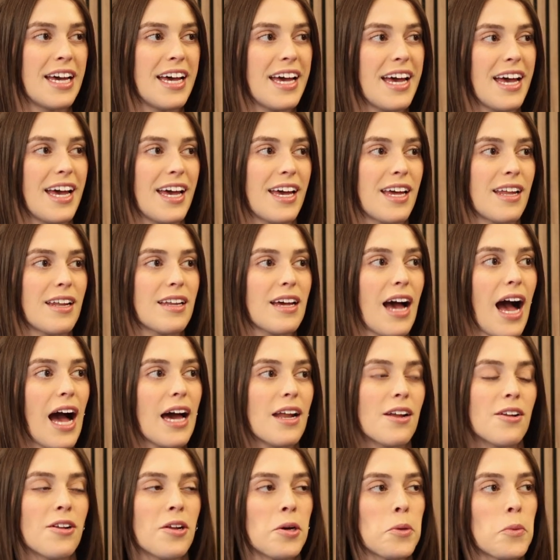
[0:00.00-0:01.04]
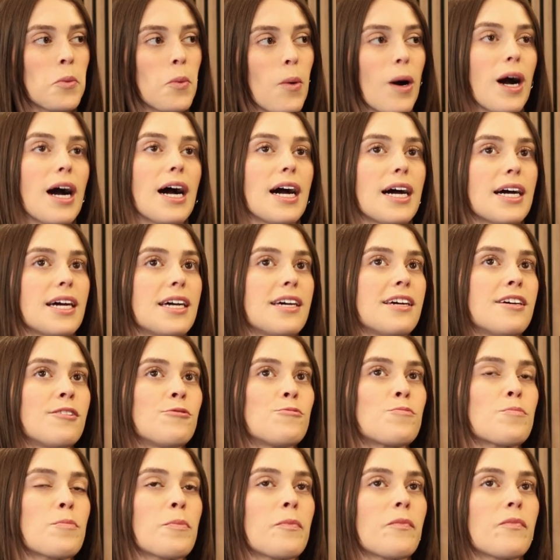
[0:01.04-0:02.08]
And I don't know why,
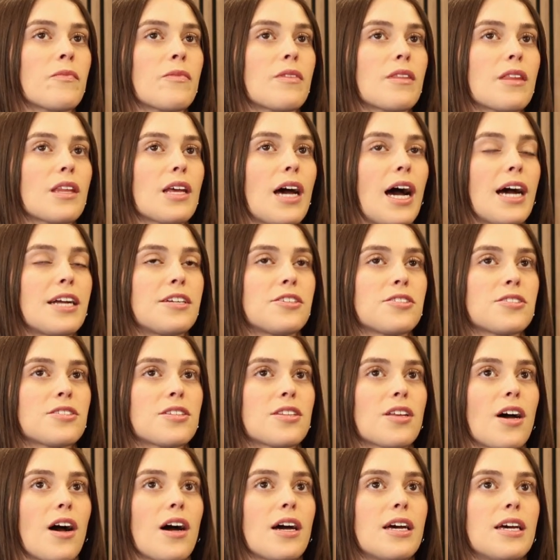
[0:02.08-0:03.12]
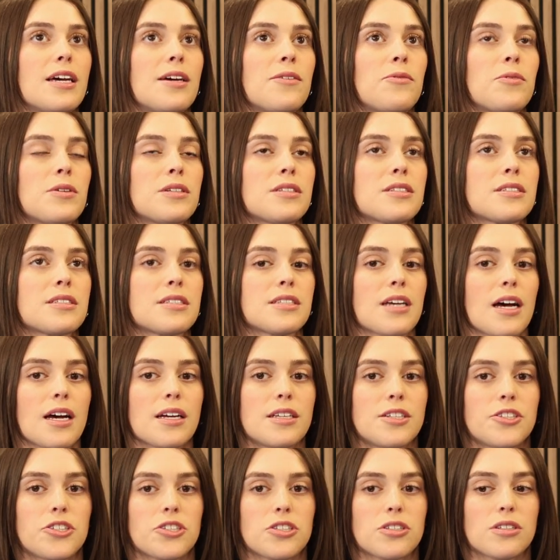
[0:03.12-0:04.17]
I just thought it was
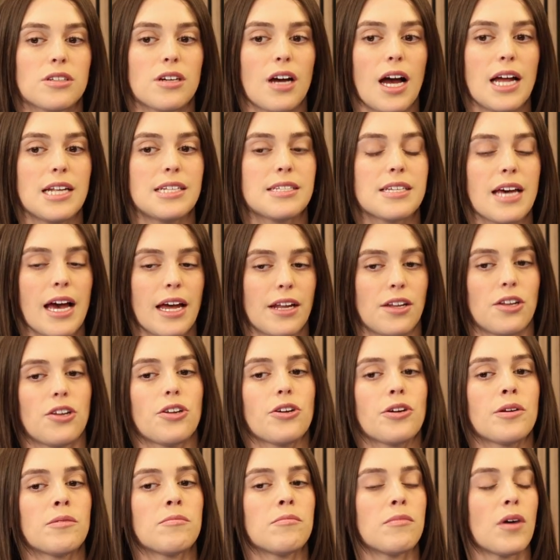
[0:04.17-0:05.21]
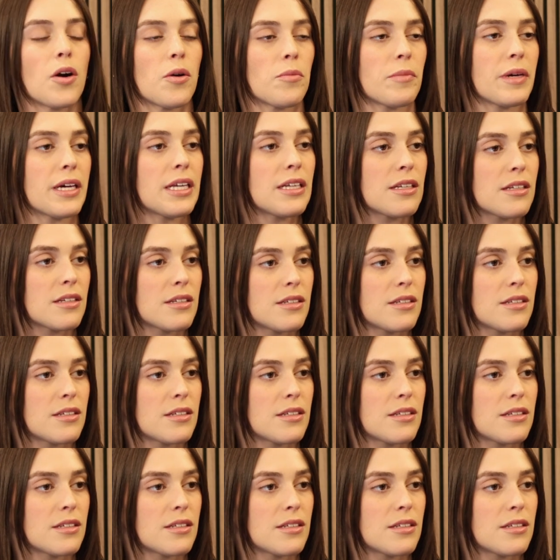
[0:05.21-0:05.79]
such a tender moment